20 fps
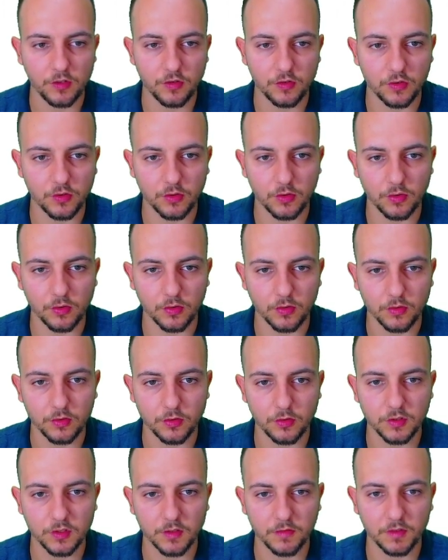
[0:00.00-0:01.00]
to
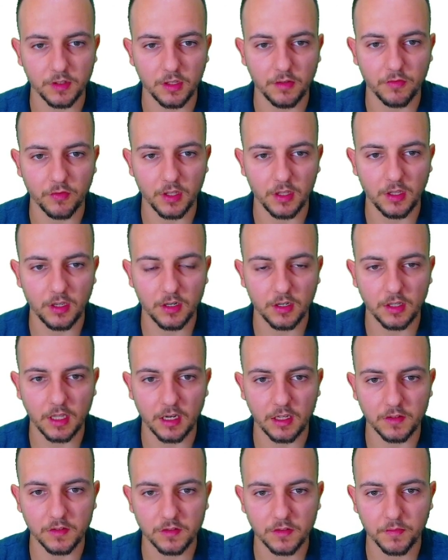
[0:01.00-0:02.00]
do something different here, that
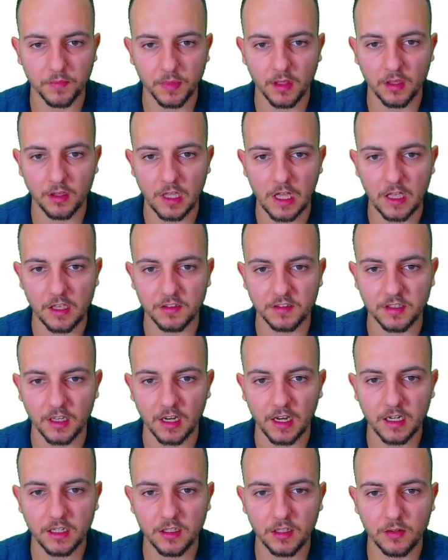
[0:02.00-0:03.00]
is,
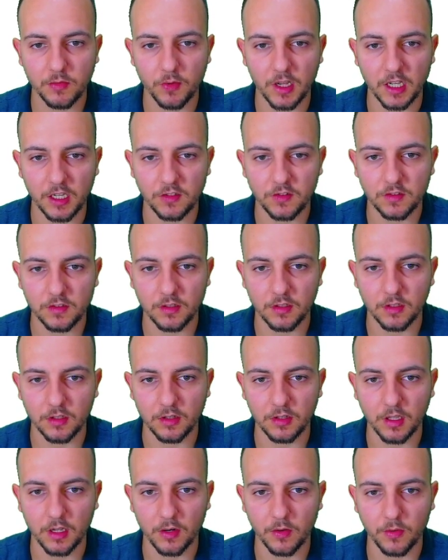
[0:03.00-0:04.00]
select the range
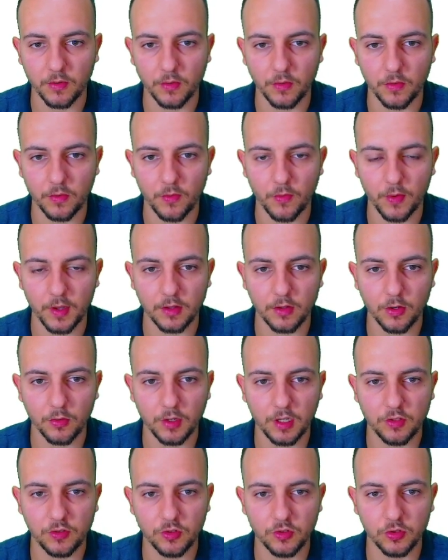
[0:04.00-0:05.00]
that we don't
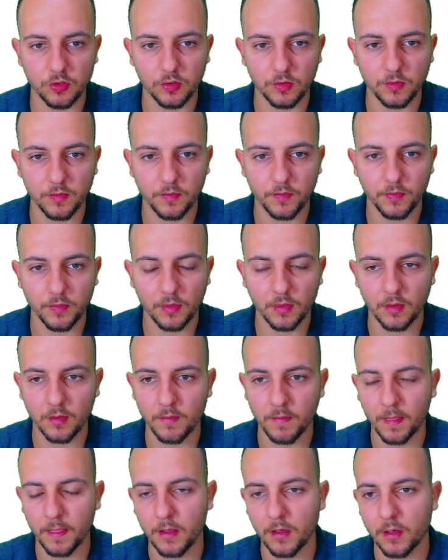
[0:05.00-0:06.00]
need to
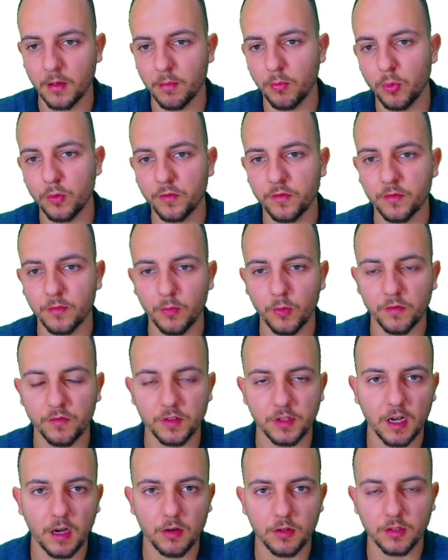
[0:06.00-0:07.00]
move
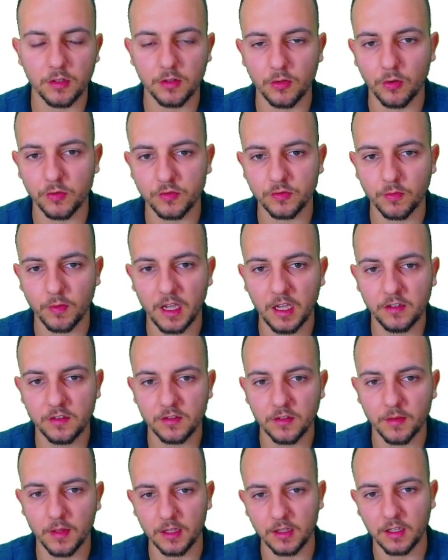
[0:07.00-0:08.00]
down those
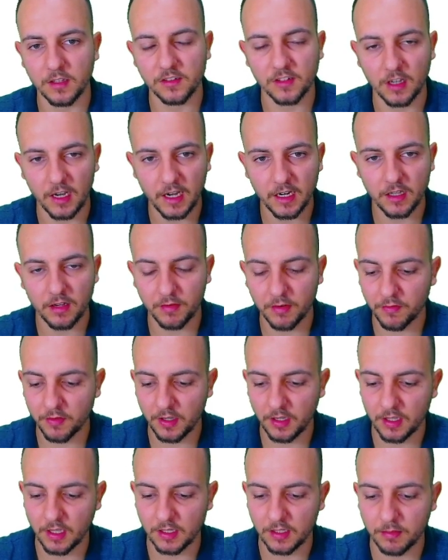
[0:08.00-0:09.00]
ranges, and then select
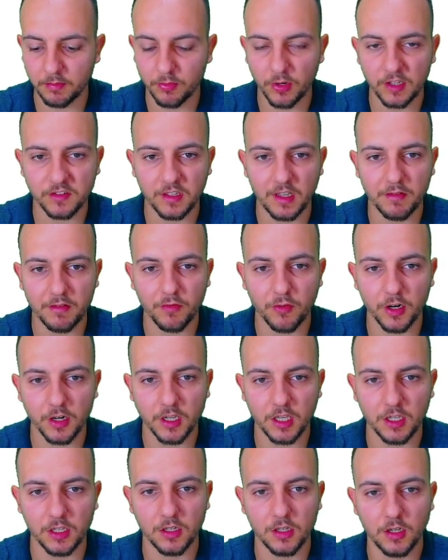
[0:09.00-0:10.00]
everything and then press F4
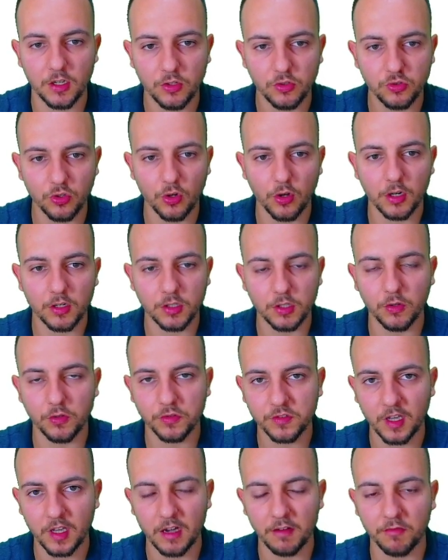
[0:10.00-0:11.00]
key to lock
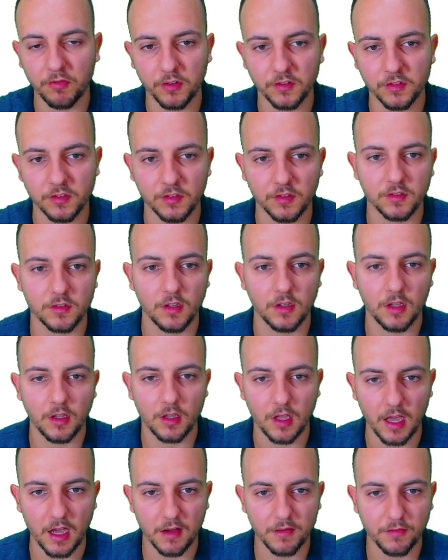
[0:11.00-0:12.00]
those references.
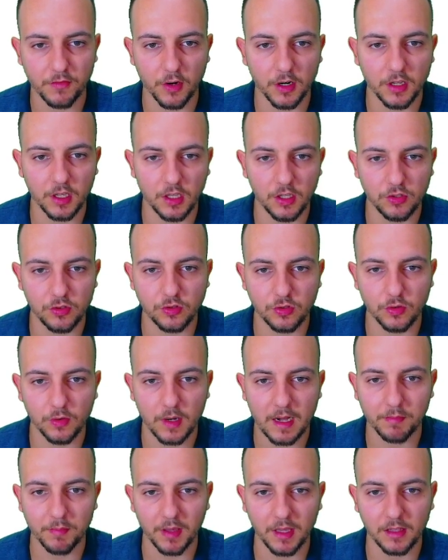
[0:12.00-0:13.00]
F4 key to
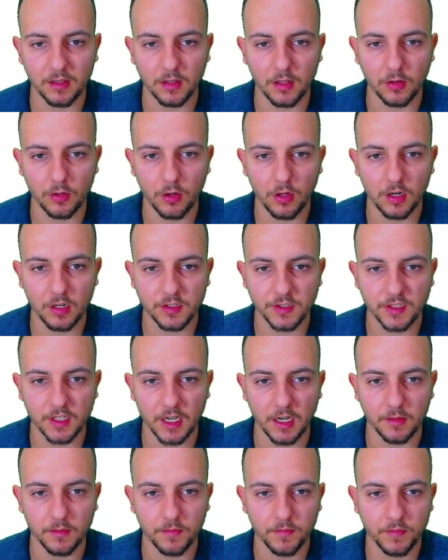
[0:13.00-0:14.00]
append the dollar sign.